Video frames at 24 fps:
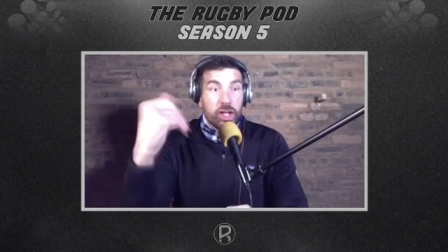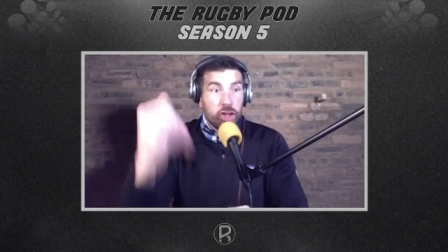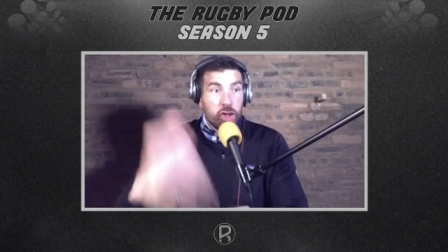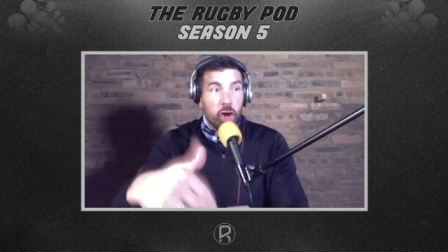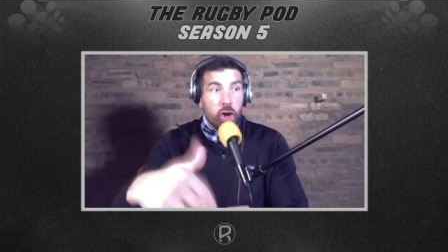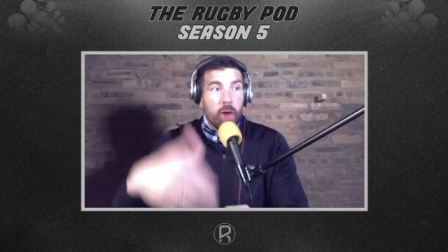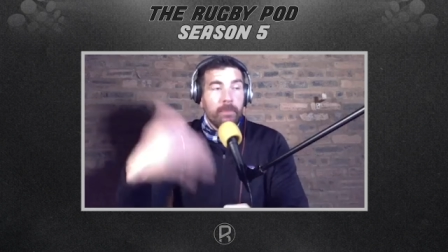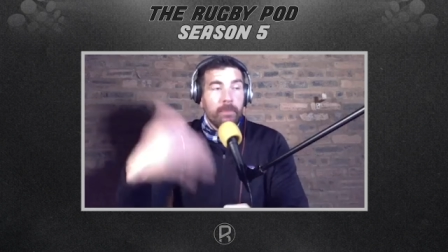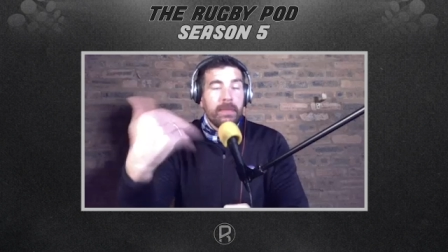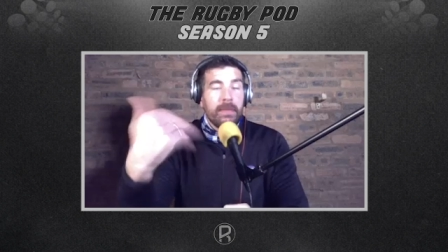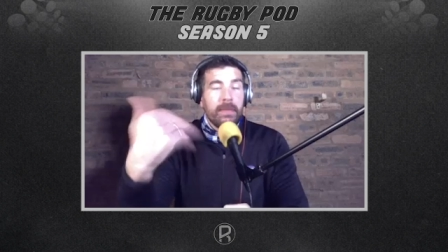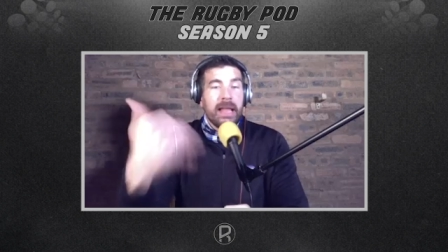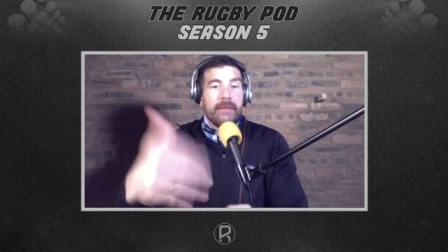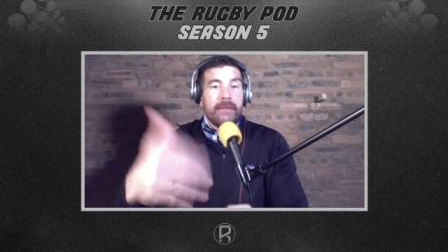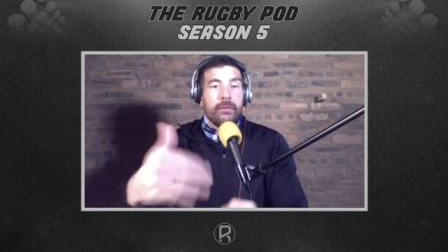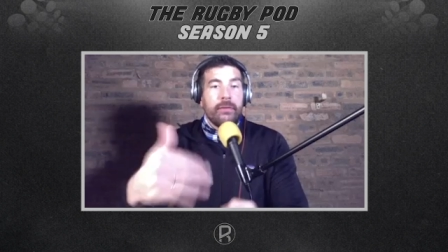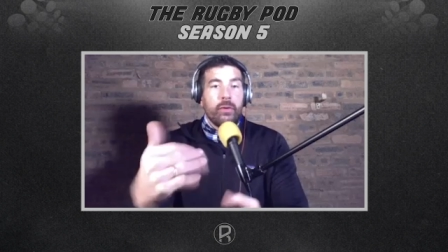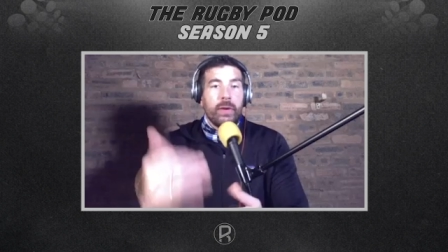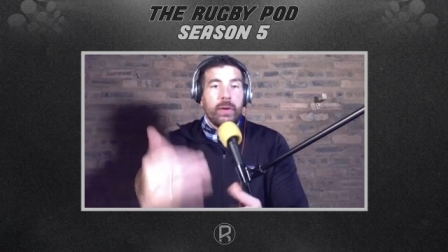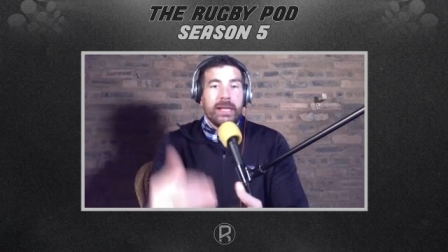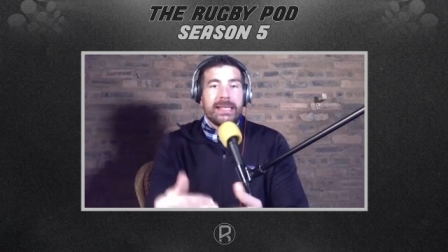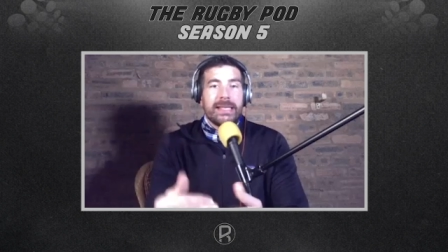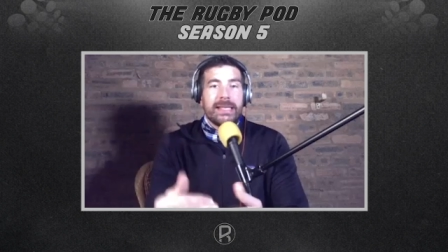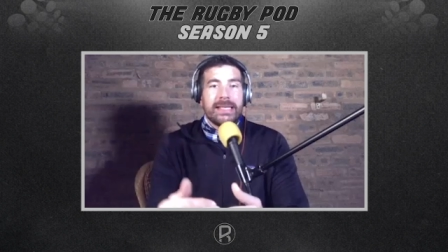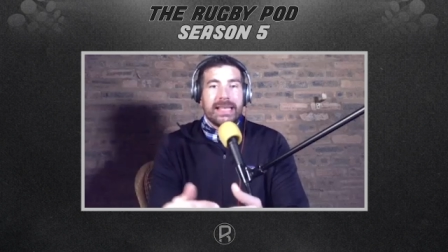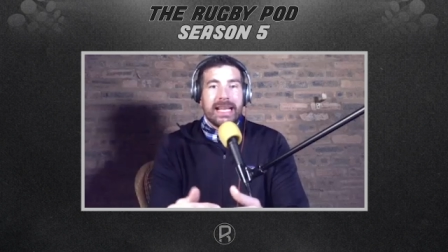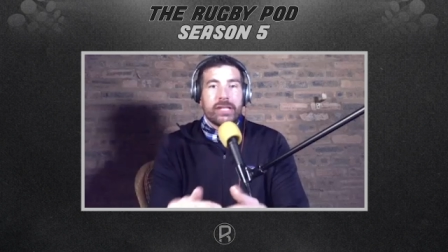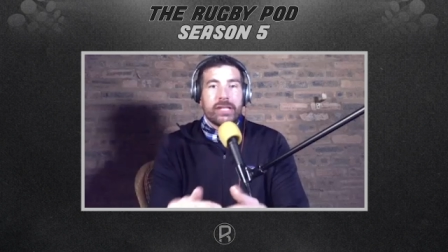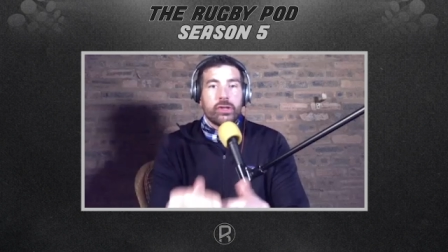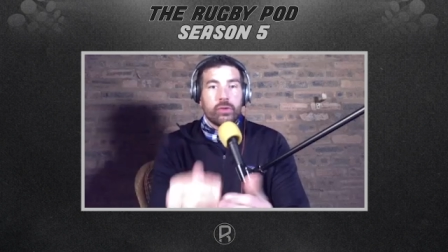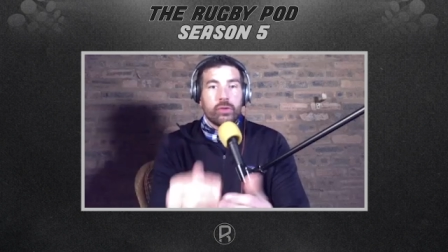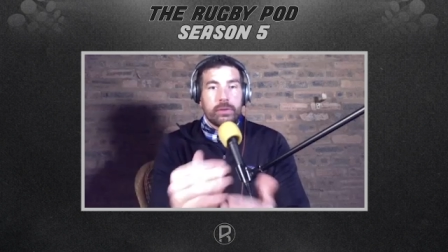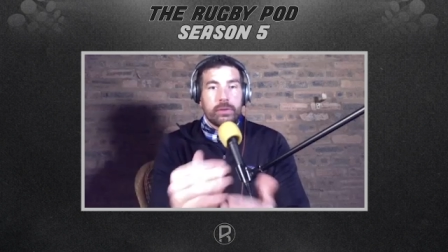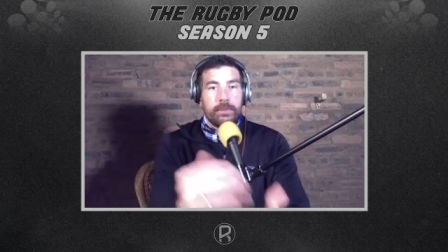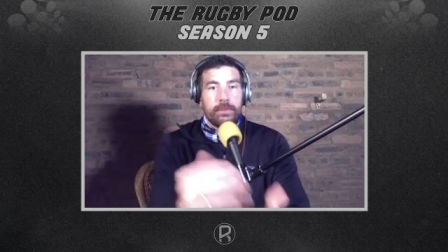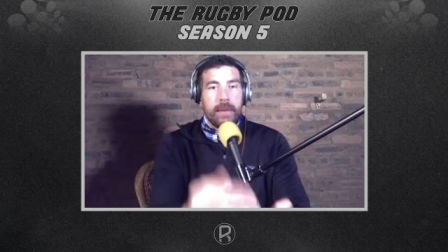Top level
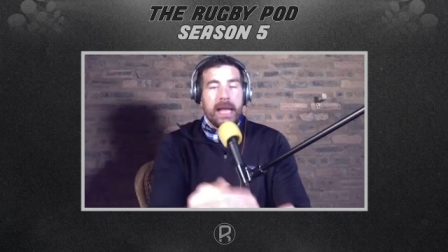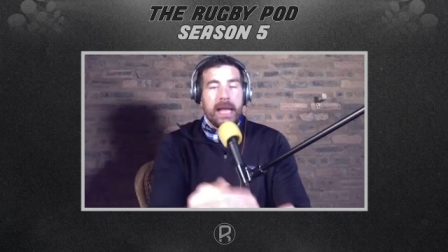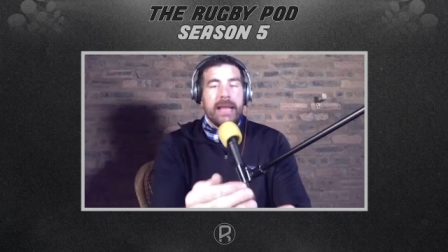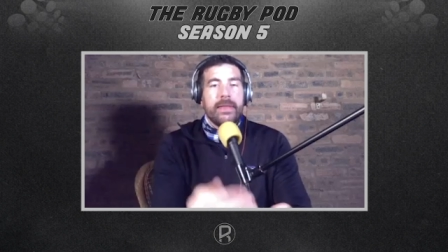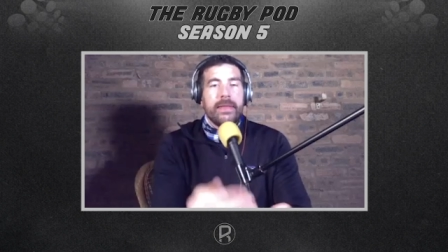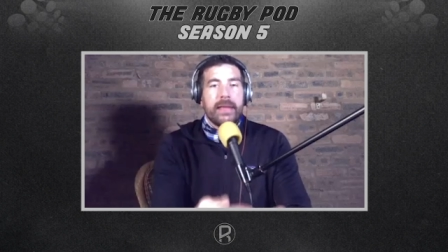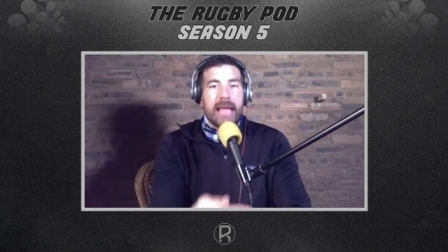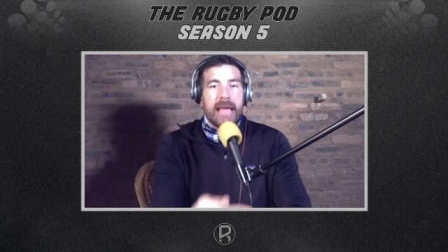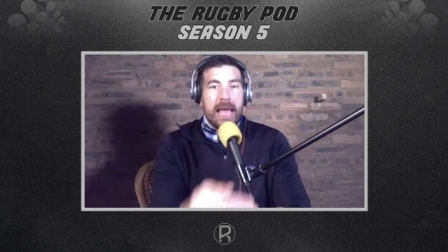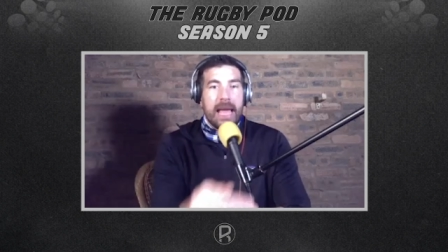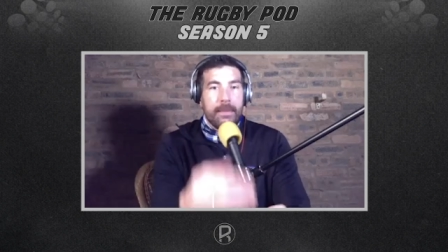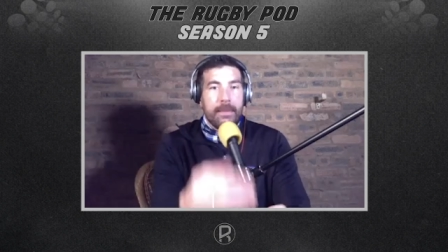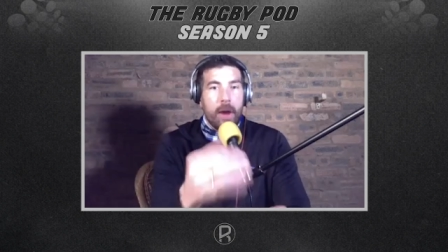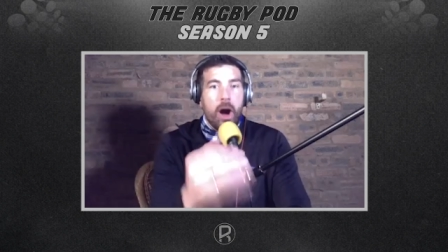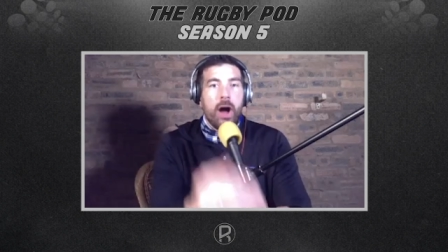internationals playing the game.